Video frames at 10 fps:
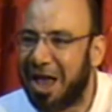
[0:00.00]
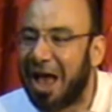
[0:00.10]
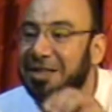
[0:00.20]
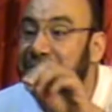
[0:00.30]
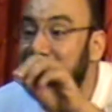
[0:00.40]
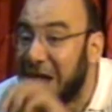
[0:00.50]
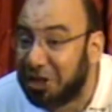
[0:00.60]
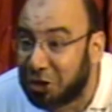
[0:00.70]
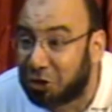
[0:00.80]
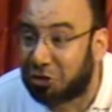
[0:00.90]
has
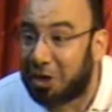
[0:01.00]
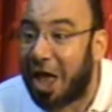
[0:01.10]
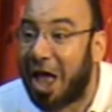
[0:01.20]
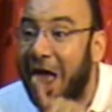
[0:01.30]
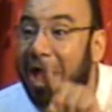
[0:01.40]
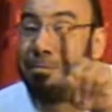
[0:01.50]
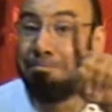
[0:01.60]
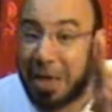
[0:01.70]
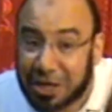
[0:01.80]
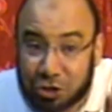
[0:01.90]
made it,
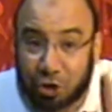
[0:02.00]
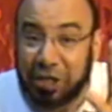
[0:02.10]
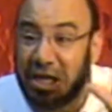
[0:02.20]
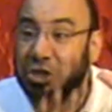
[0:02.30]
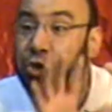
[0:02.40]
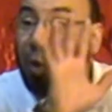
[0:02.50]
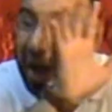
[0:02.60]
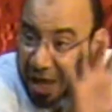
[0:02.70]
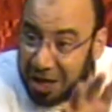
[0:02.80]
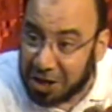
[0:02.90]
and based on his
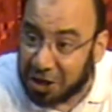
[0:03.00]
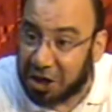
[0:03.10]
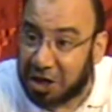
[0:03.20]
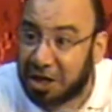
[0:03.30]
way,